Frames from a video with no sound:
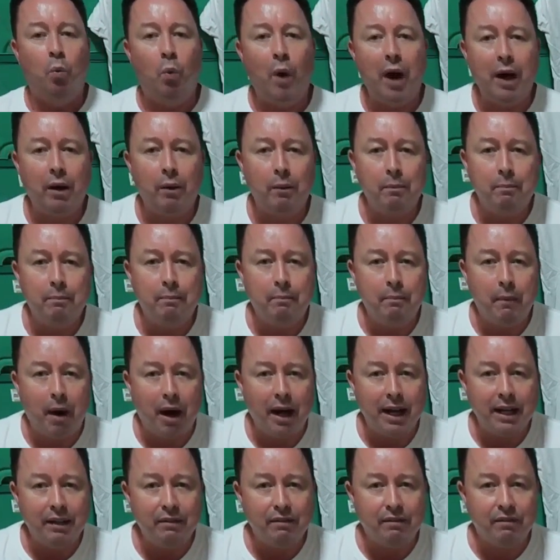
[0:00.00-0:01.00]
Well,
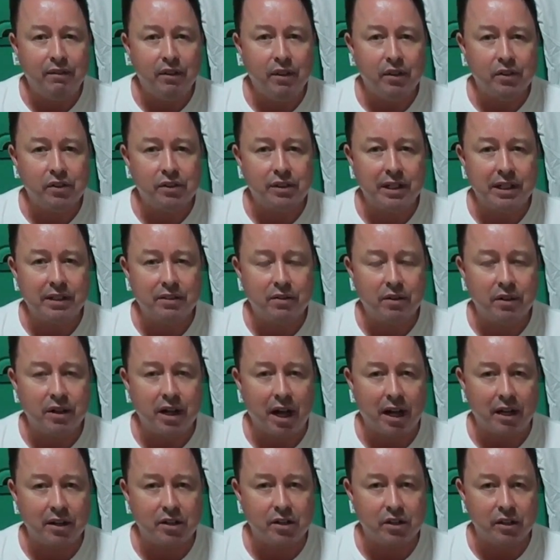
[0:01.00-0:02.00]
my first
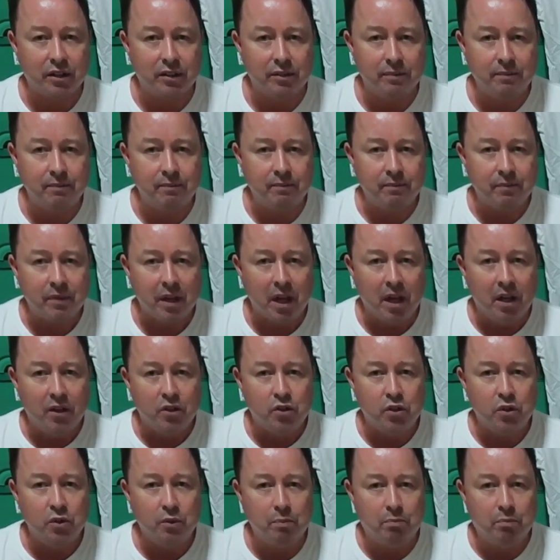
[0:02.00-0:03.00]
introduction
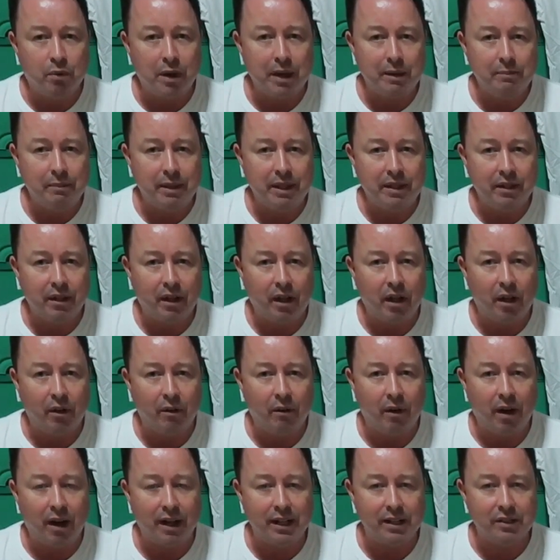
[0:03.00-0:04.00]
to Bring Me the
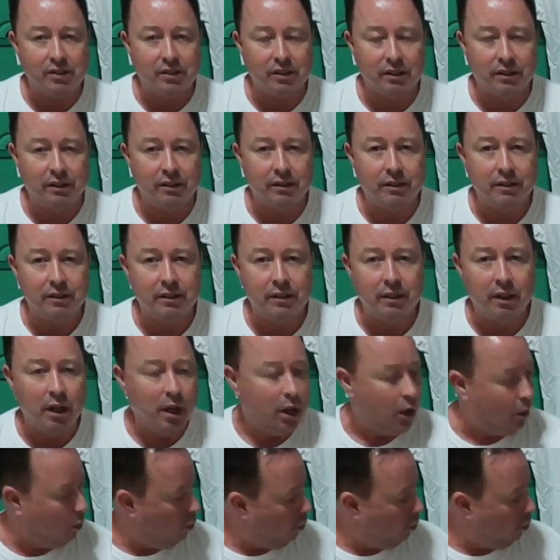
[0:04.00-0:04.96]
Horizon